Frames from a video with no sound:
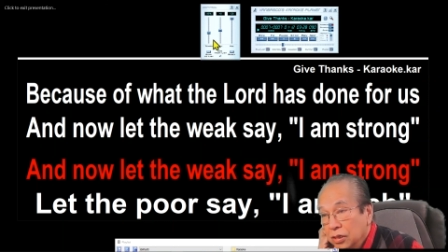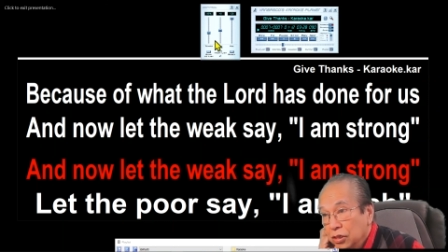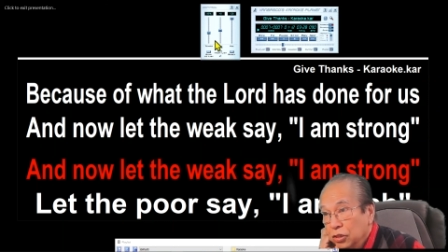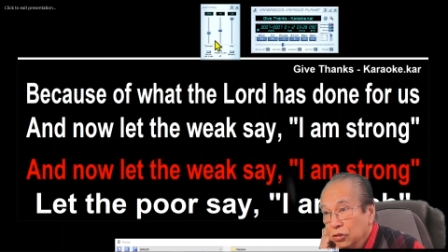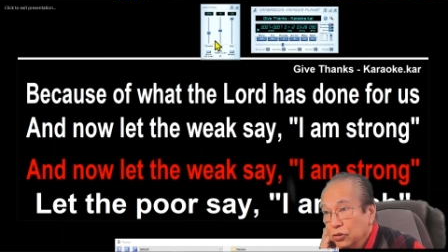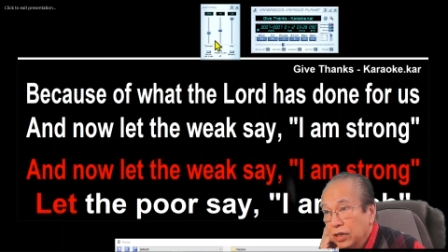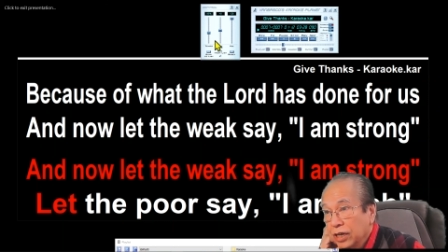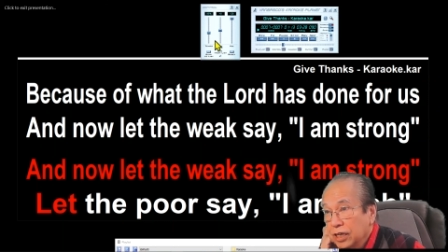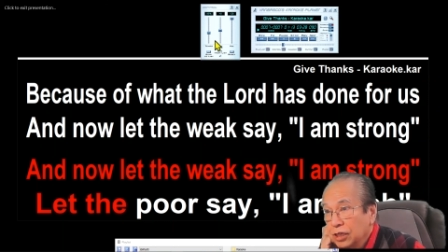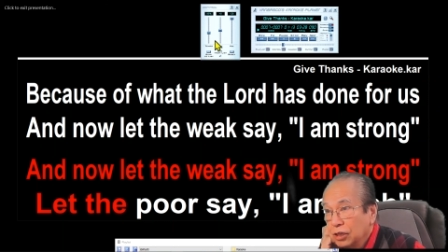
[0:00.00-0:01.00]
You
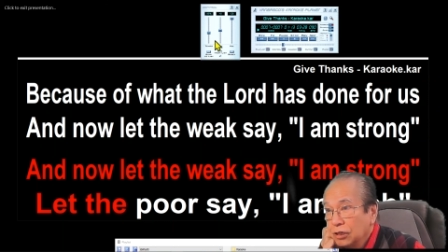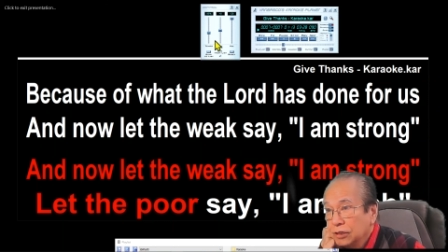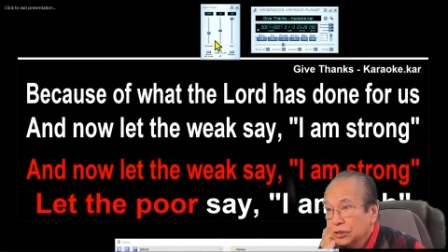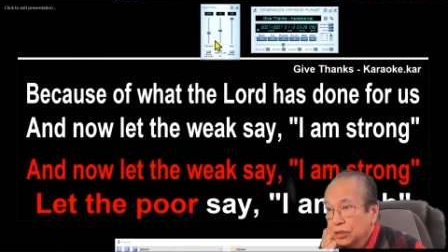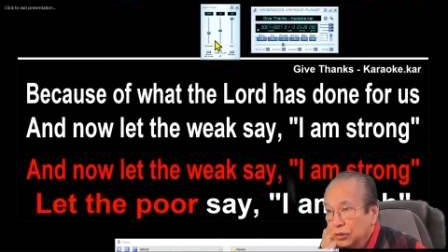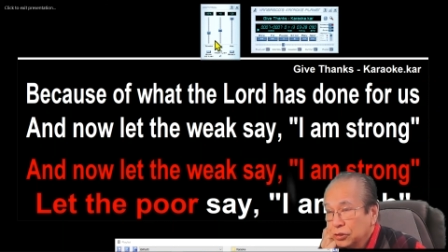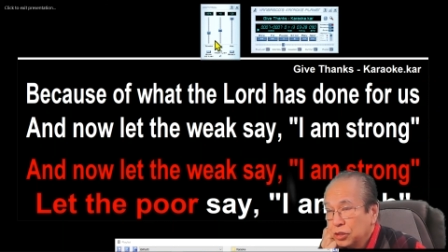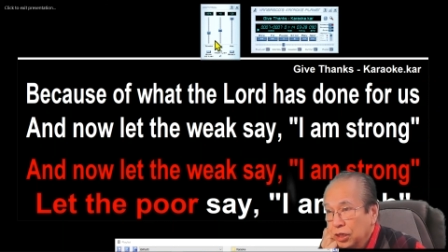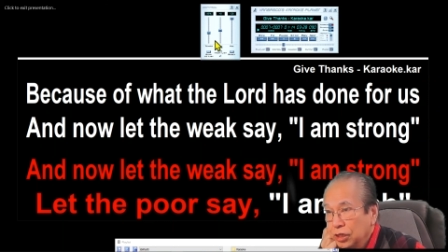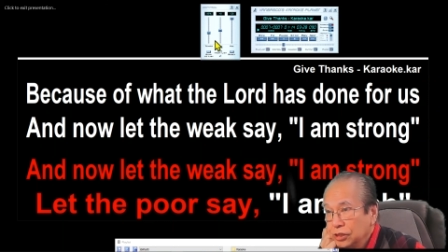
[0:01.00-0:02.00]
can also
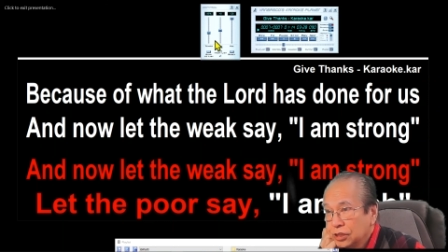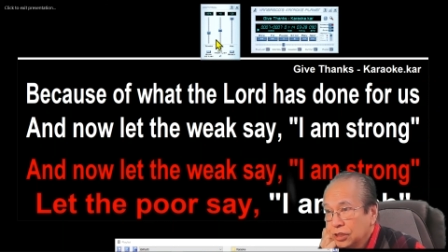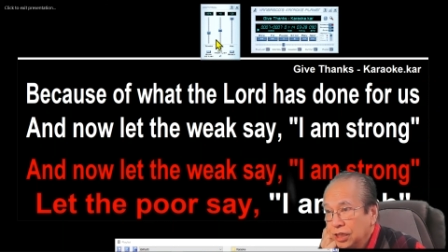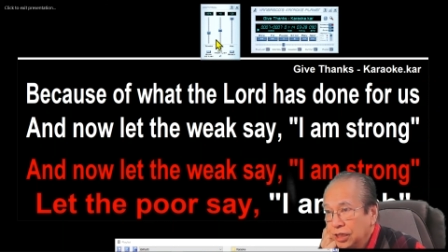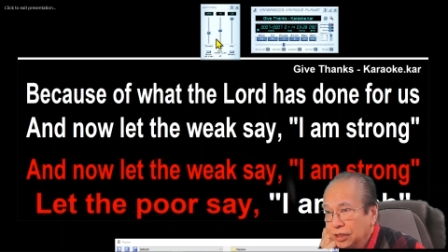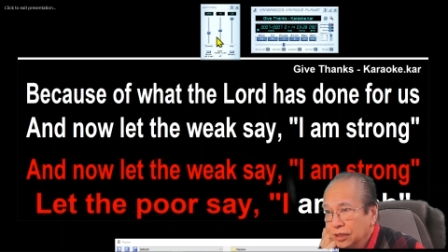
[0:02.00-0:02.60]
change key